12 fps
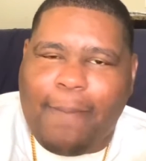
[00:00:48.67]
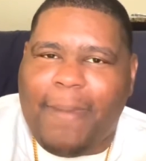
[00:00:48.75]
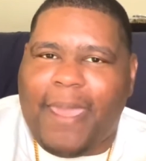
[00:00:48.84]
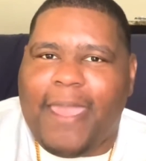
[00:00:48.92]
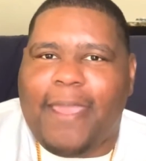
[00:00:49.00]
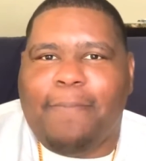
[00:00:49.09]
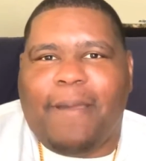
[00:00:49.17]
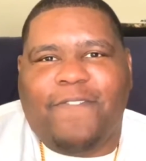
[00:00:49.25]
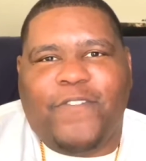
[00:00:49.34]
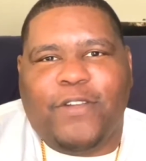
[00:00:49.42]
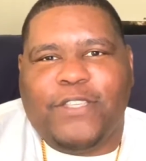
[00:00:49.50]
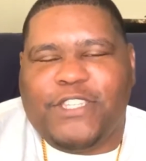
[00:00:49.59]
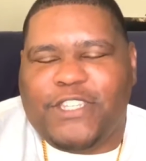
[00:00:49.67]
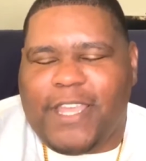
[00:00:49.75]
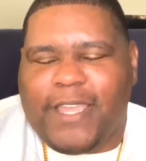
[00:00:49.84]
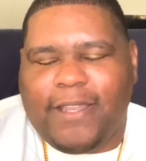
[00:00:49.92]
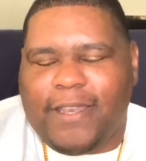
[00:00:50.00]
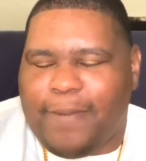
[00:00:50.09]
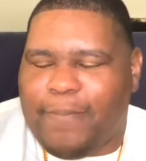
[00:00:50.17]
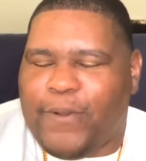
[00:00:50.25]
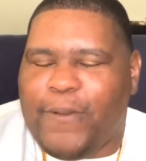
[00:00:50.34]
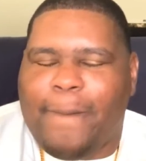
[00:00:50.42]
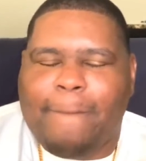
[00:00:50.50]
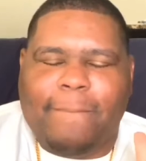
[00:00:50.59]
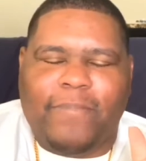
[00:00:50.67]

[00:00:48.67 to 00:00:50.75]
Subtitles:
I made, my first check number,